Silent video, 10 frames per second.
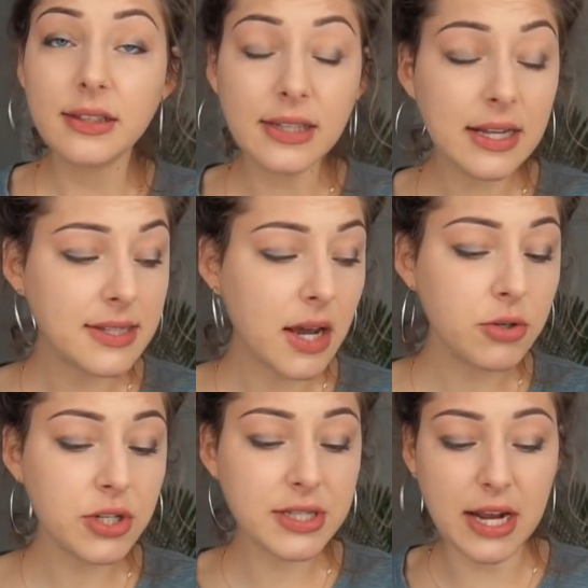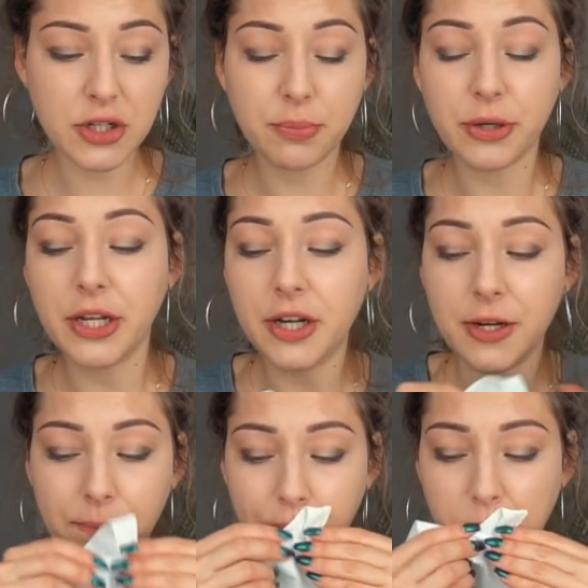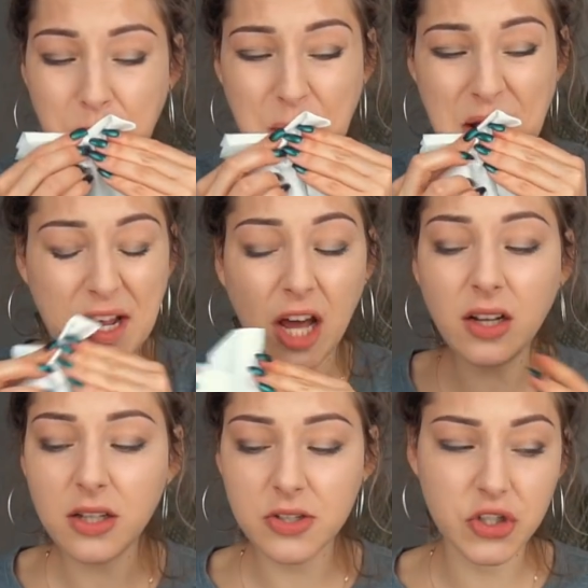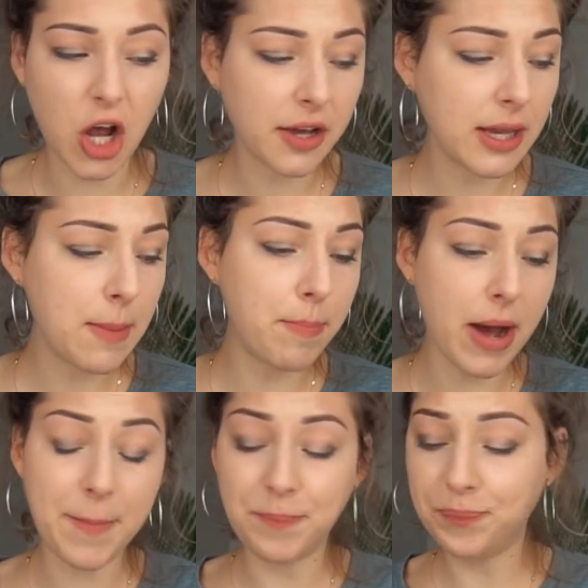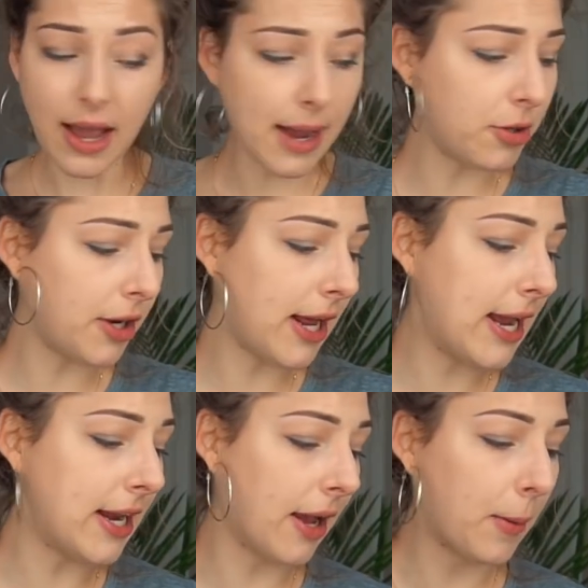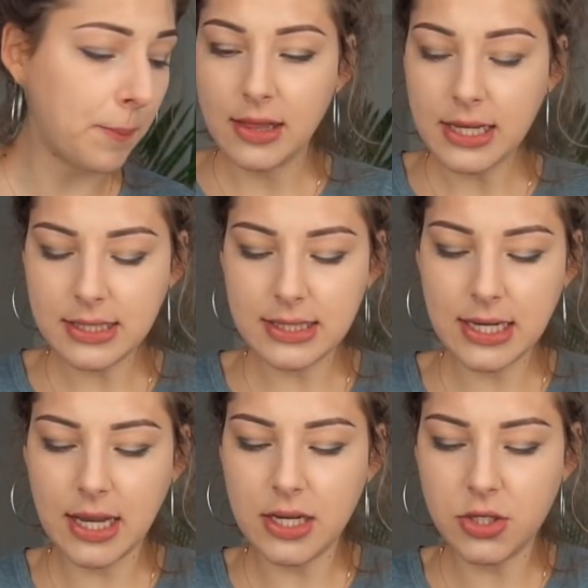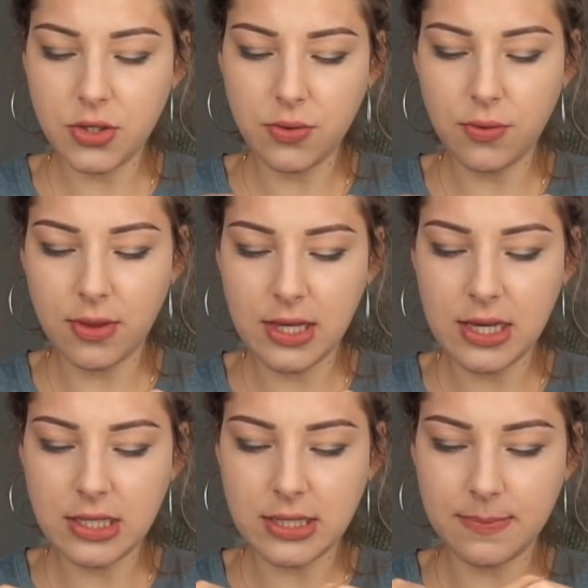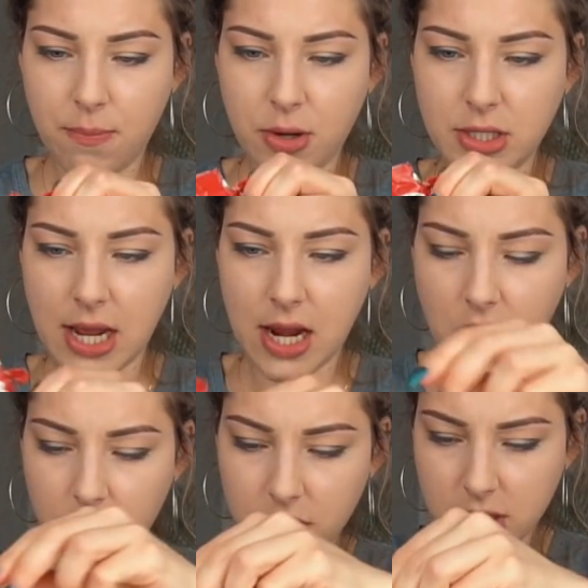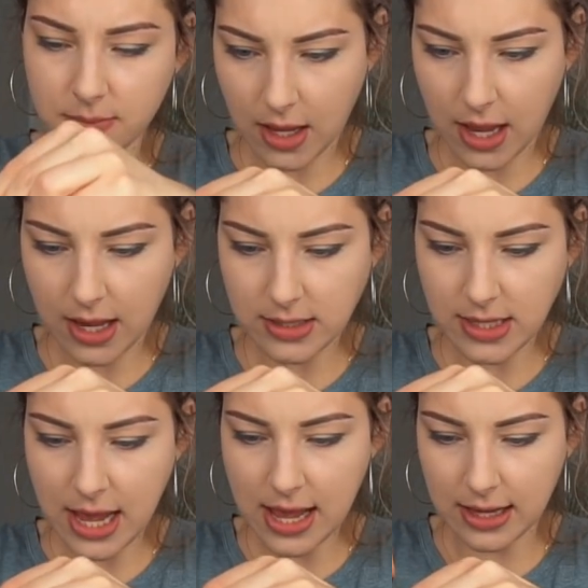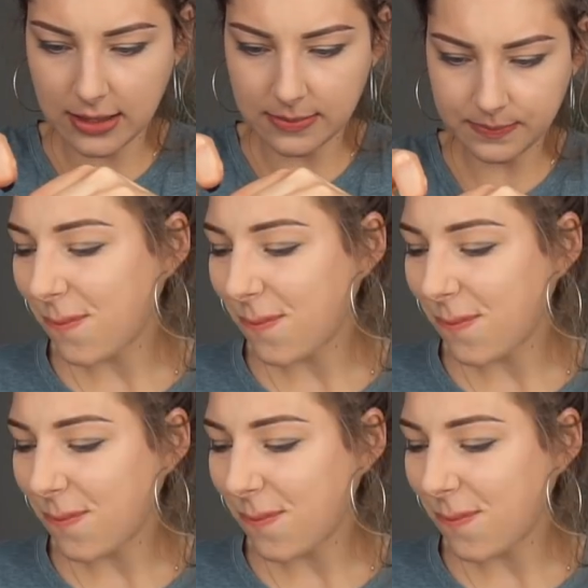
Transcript: That sandwich is actually pretty good. It got a little soggy, but I'm not hating. Let's dig into these potatoes and egg.